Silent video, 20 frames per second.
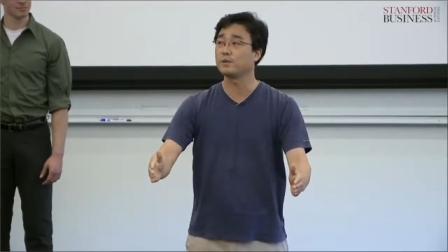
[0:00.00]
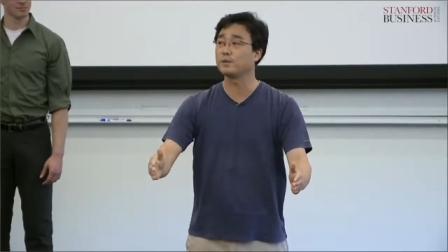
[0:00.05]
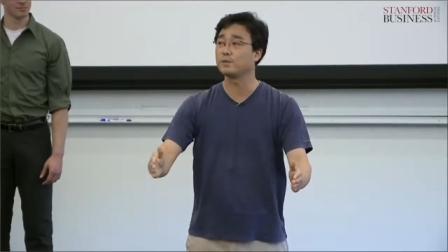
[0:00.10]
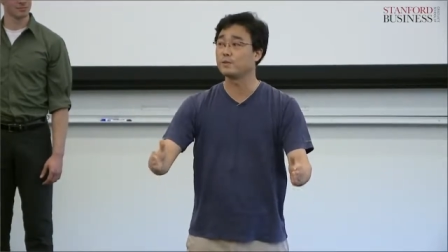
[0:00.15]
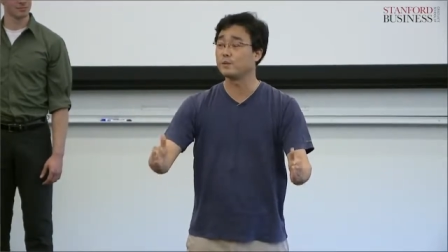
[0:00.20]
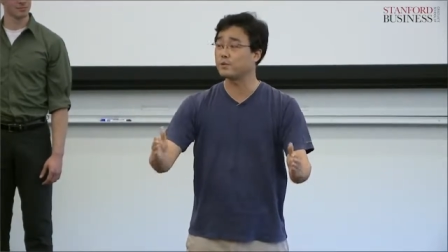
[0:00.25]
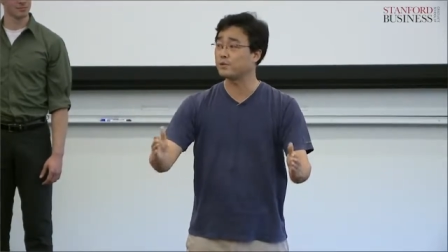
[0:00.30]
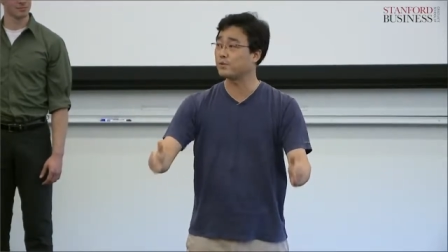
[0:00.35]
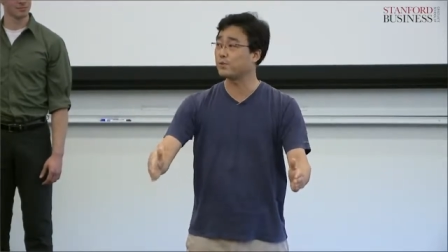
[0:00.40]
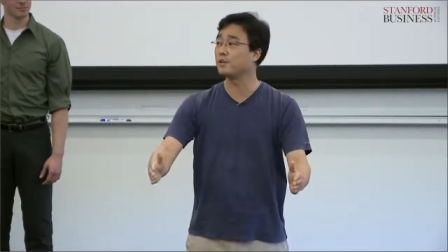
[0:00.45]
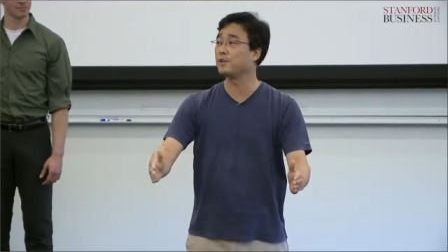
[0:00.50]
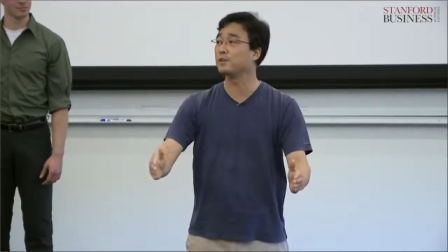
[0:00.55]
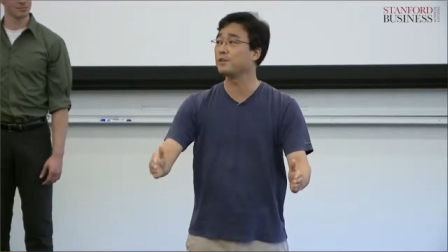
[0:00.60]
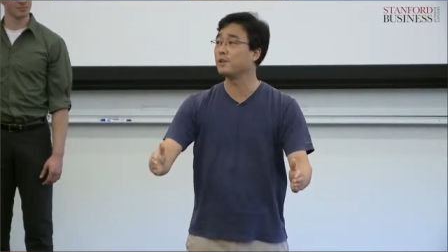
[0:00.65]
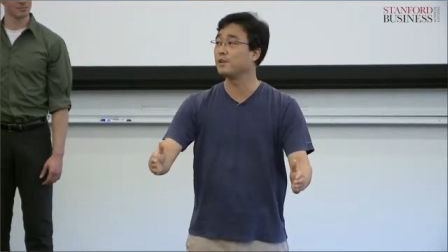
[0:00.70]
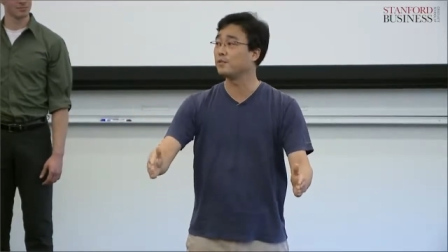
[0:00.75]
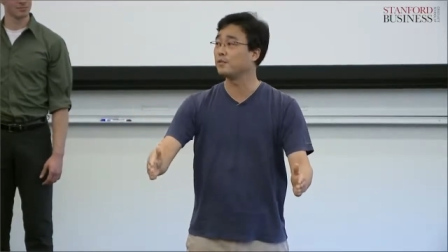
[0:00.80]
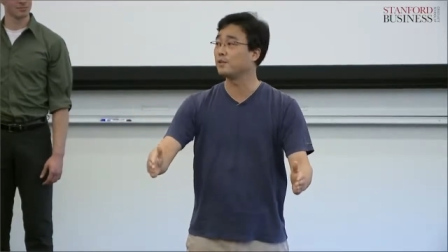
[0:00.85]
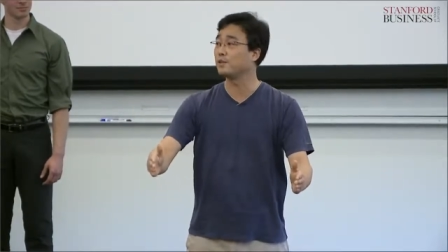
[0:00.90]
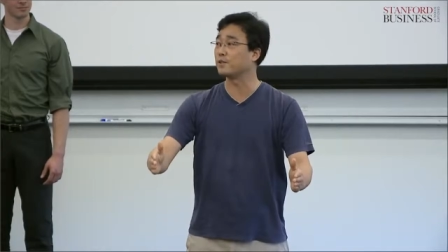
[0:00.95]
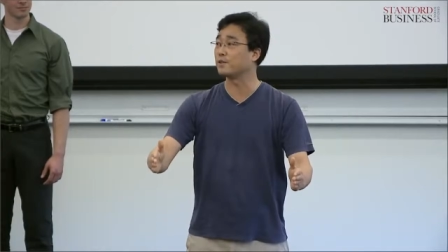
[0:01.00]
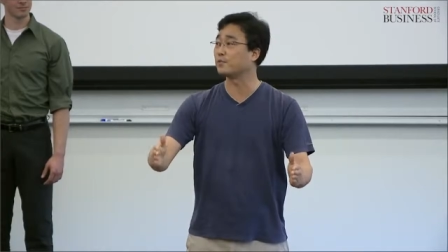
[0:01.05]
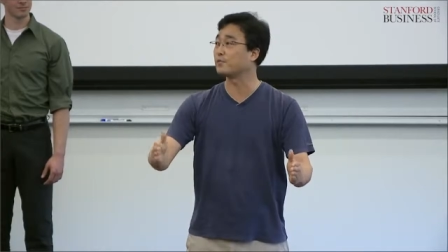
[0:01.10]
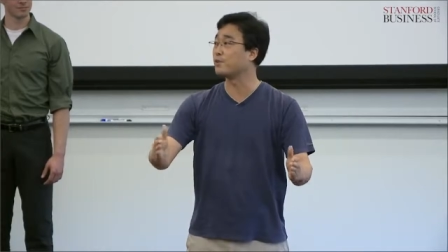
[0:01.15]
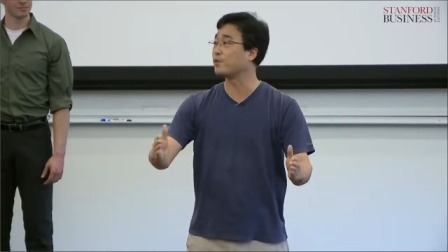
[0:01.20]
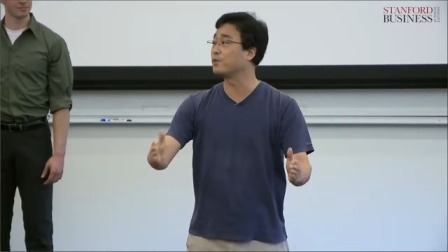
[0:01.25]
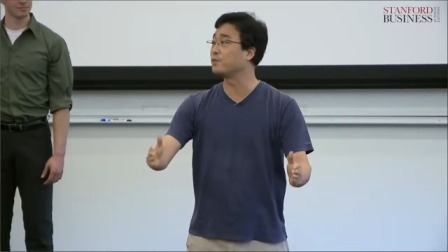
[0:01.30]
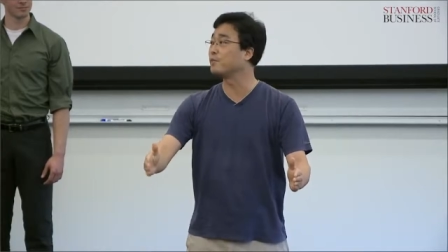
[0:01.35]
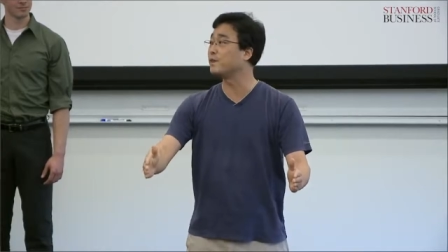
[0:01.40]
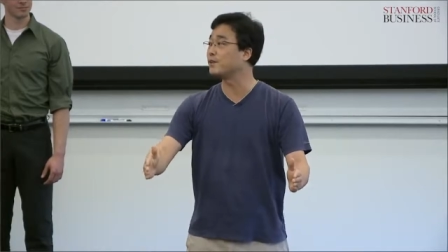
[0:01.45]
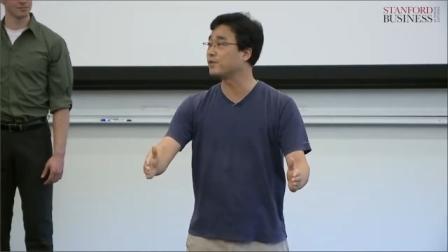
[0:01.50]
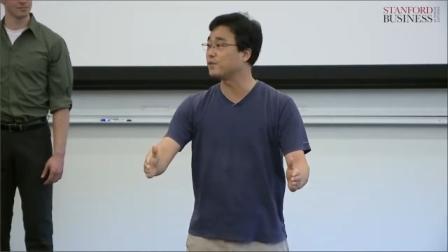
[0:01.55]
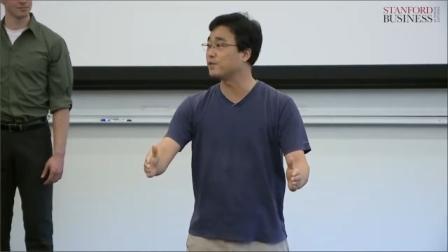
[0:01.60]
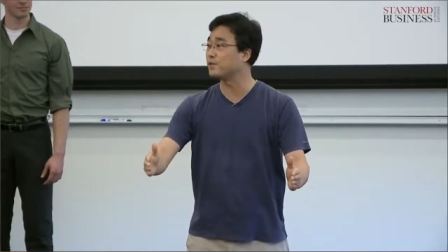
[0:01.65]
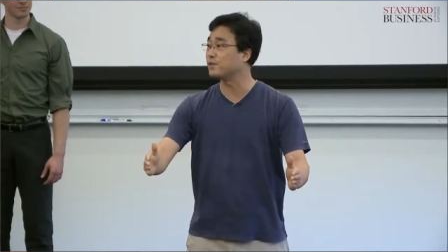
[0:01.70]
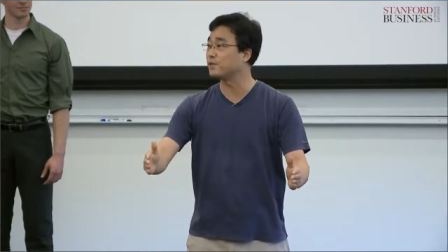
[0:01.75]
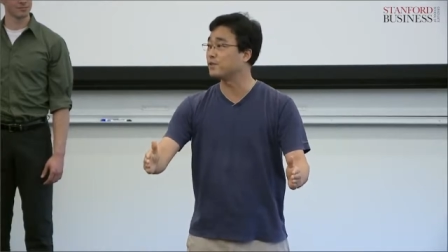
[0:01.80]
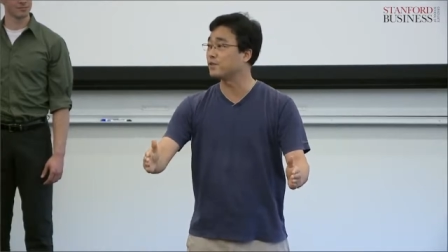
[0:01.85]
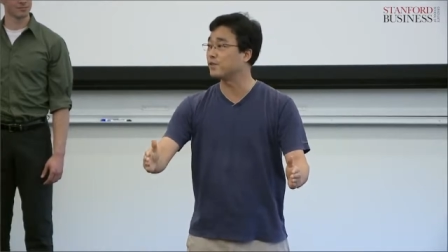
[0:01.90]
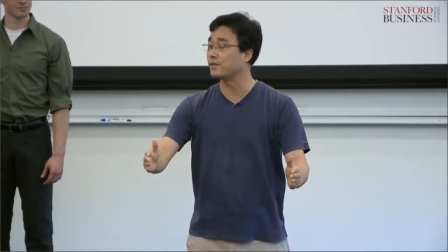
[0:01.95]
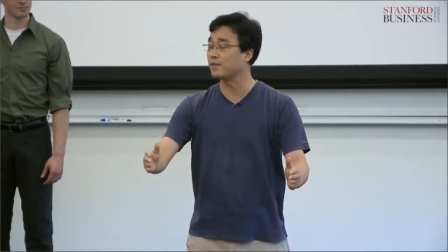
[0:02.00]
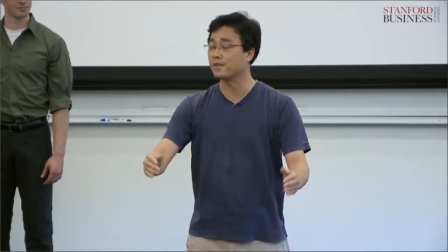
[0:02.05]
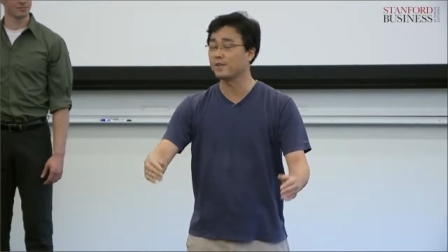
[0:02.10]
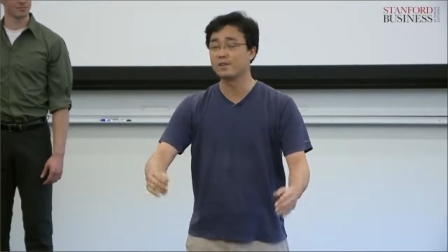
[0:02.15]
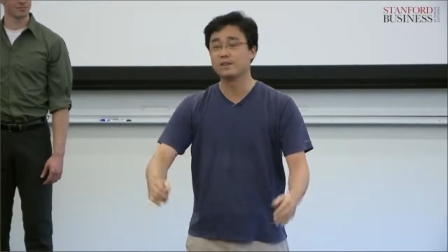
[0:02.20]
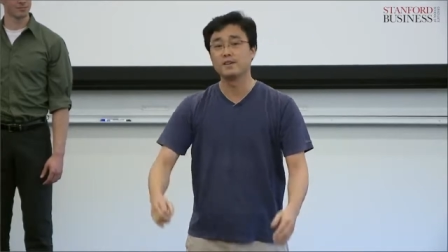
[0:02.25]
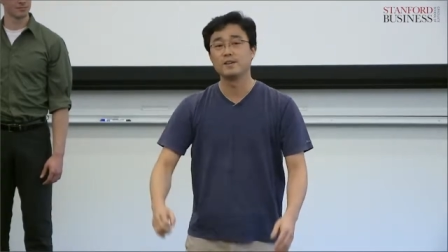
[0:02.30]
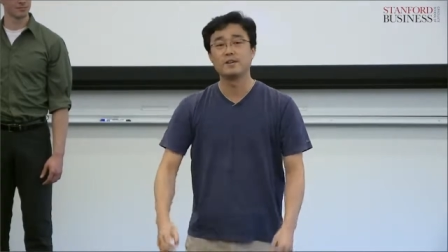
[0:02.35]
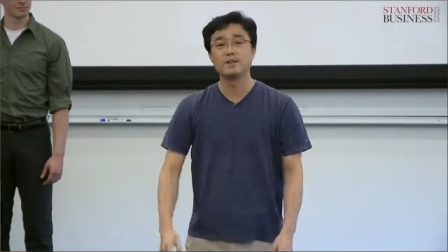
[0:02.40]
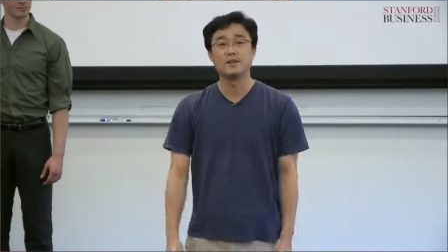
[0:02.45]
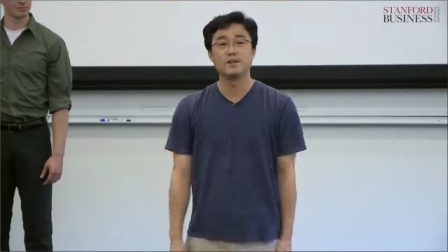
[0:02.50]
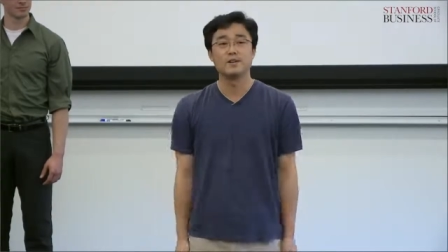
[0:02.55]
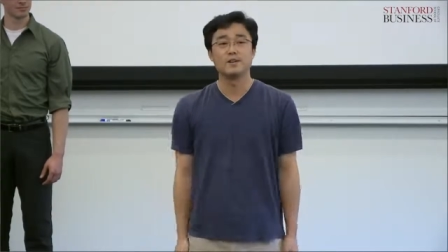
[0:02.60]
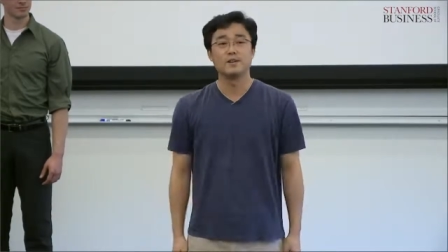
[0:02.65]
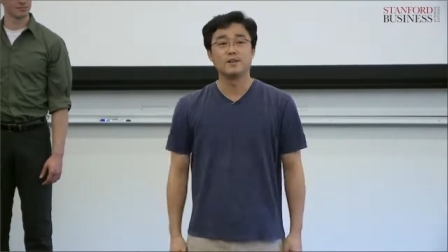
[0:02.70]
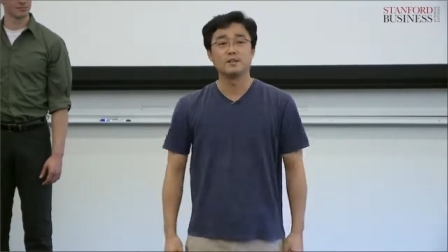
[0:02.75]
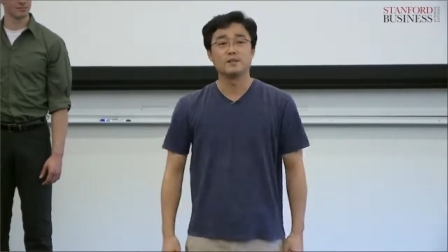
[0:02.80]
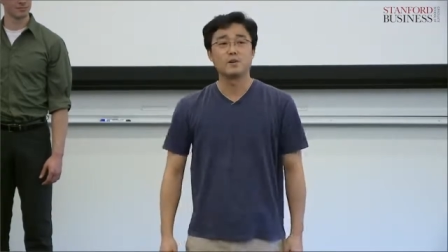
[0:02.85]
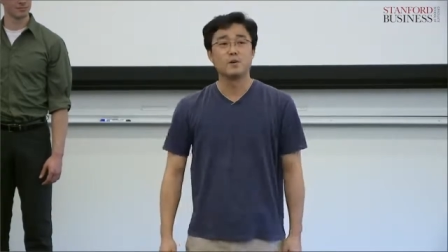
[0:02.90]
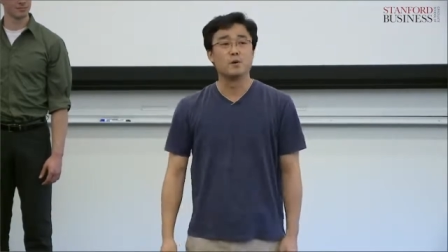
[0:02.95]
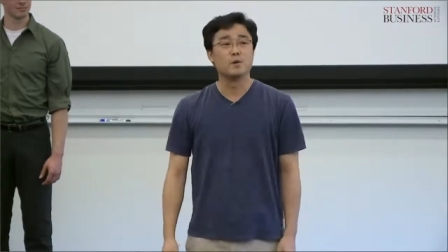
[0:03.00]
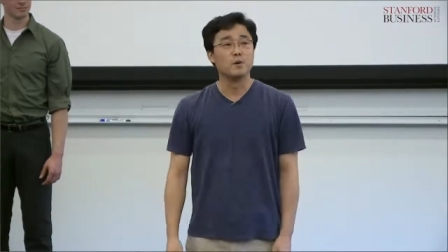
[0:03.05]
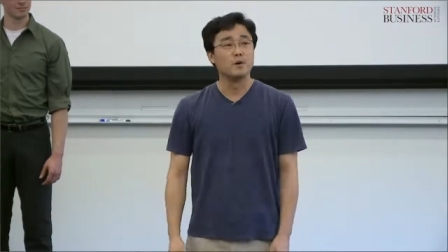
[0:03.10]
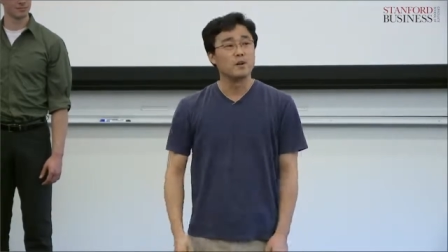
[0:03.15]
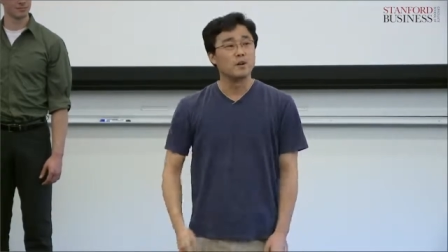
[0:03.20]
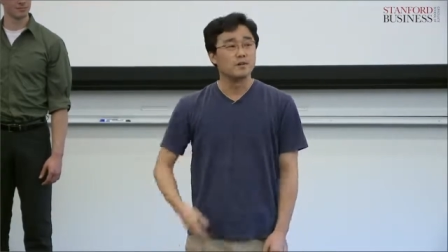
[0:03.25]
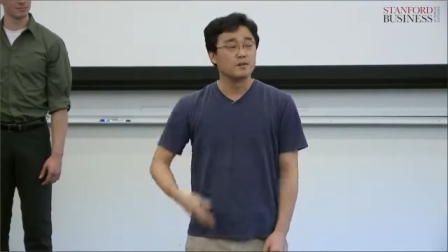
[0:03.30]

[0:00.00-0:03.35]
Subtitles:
which will deliver a stronger message. So,